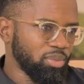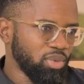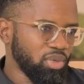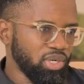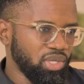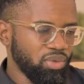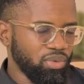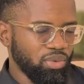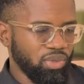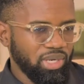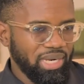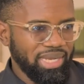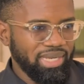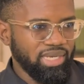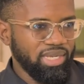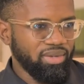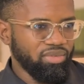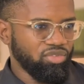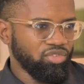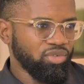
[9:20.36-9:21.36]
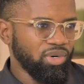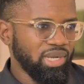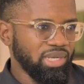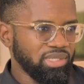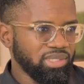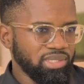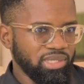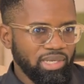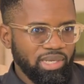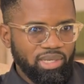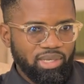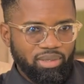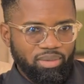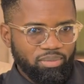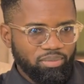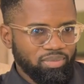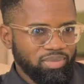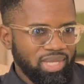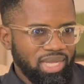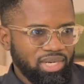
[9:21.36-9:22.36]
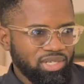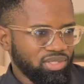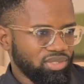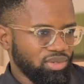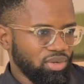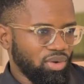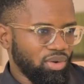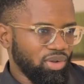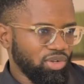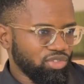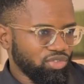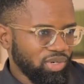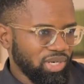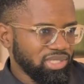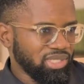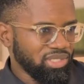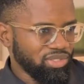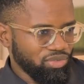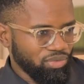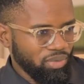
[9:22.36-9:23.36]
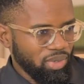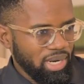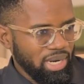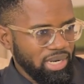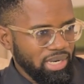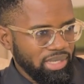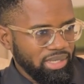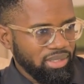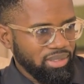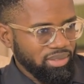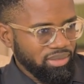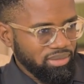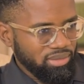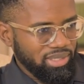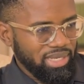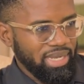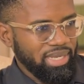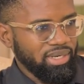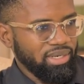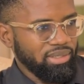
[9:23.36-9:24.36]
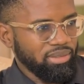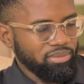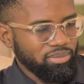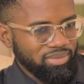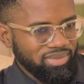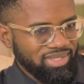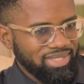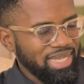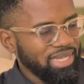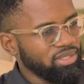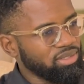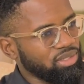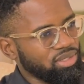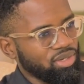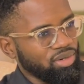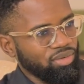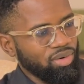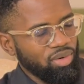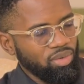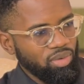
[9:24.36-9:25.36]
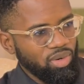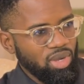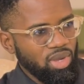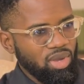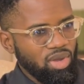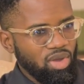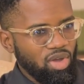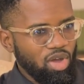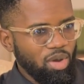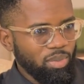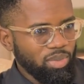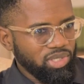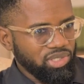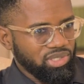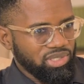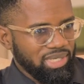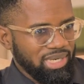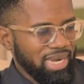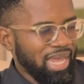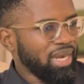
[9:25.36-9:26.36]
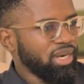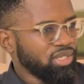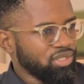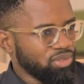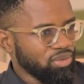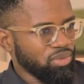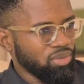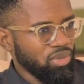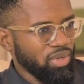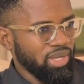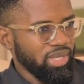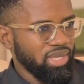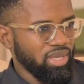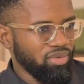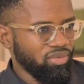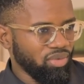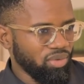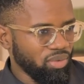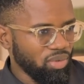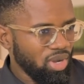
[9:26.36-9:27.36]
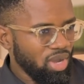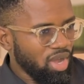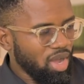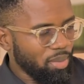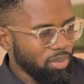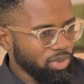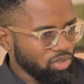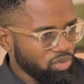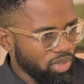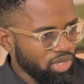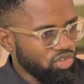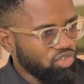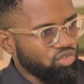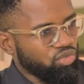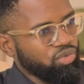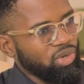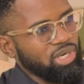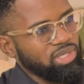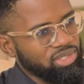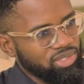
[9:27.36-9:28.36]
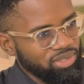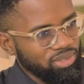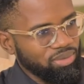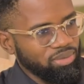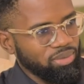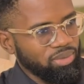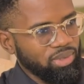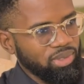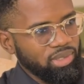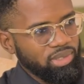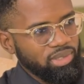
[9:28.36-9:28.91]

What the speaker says: about the whole idea of trust, that is all trust is really kind of centered around. How much latitude do I give you? How much do I trust you